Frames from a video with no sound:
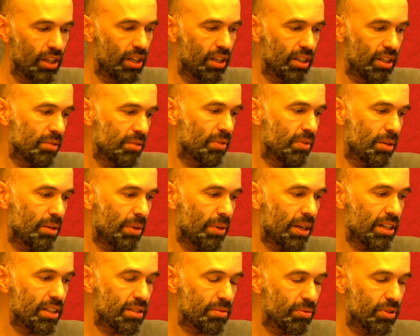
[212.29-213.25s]
in my
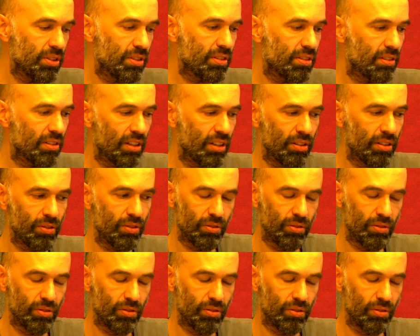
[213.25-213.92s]
basement, a